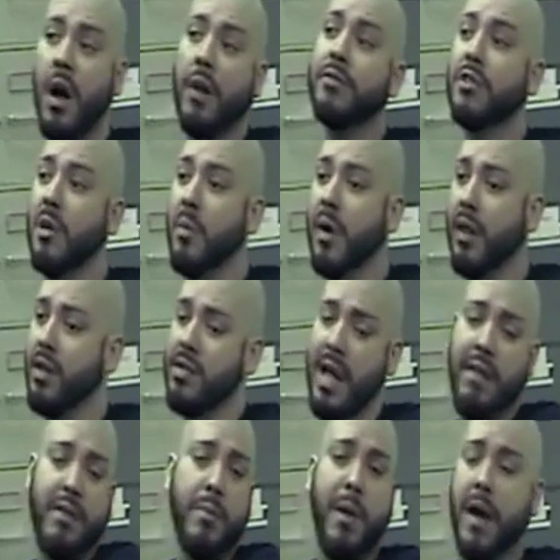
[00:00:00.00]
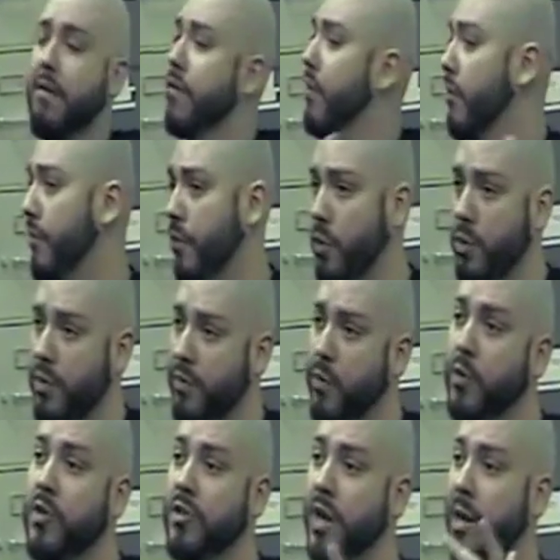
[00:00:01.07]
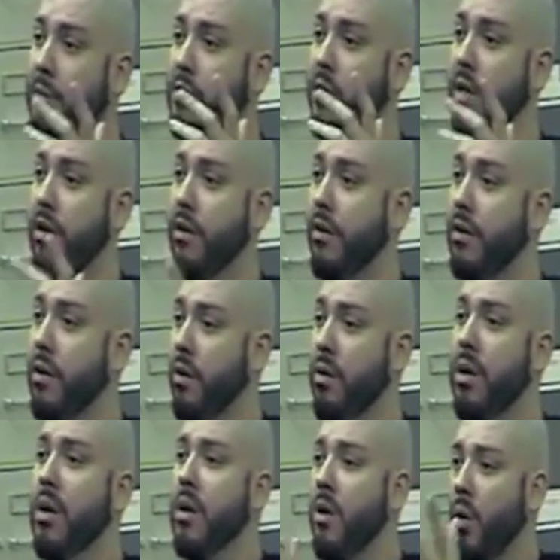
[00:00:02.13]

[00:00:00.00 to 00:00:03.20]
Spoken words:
of someone that doesn't have to pay for their food with food stamps, or, you know,